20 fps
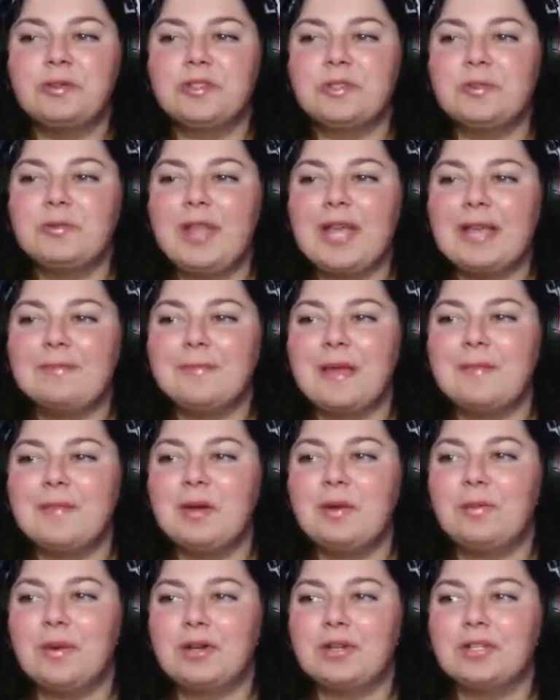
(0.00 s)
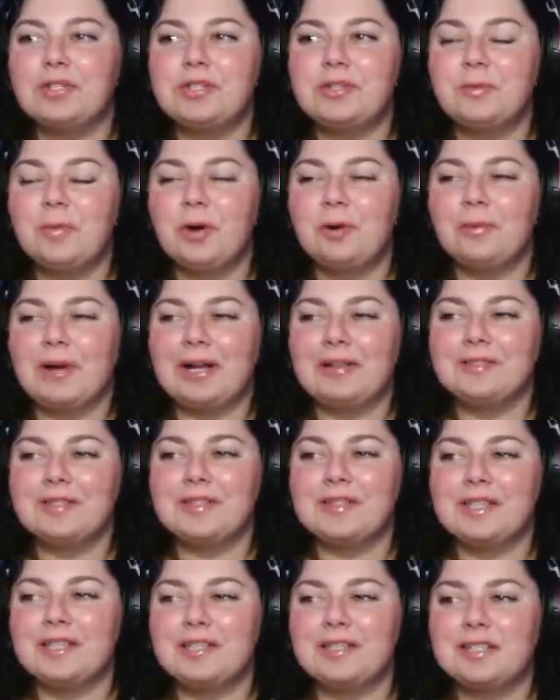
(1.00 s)
do like maybe one or two more rounds
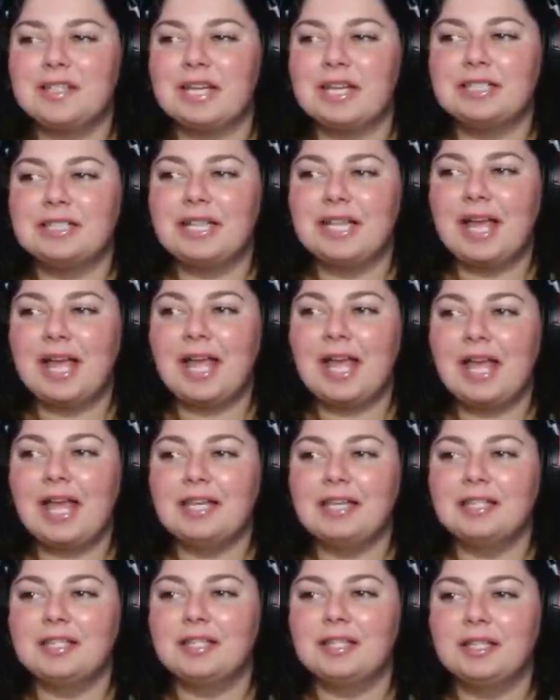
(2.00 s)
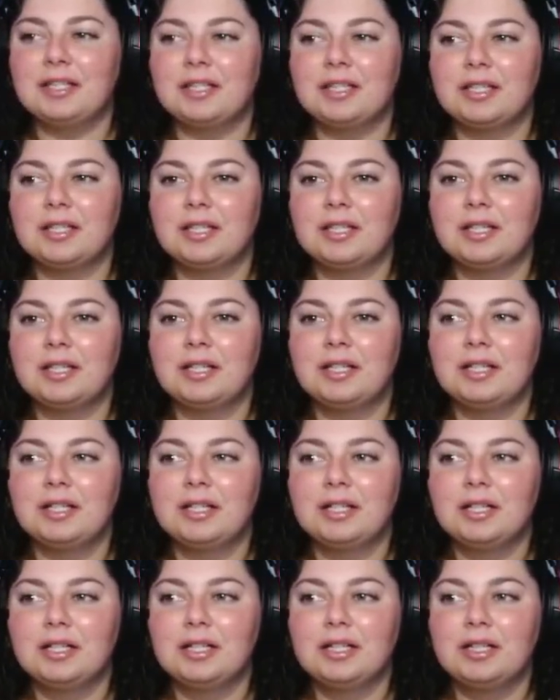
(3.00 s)
of this, and then
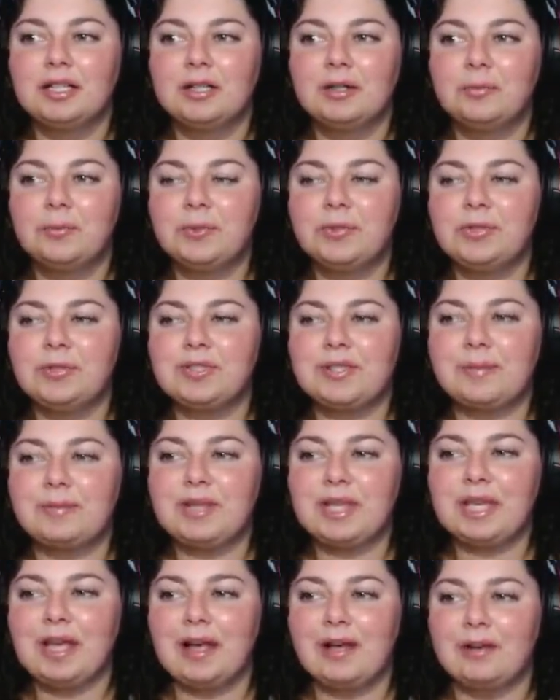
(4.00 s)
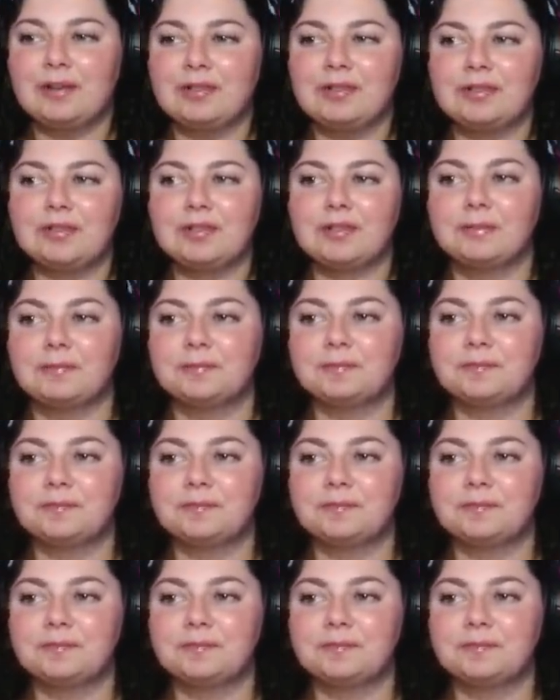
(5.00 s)
we'll do something else.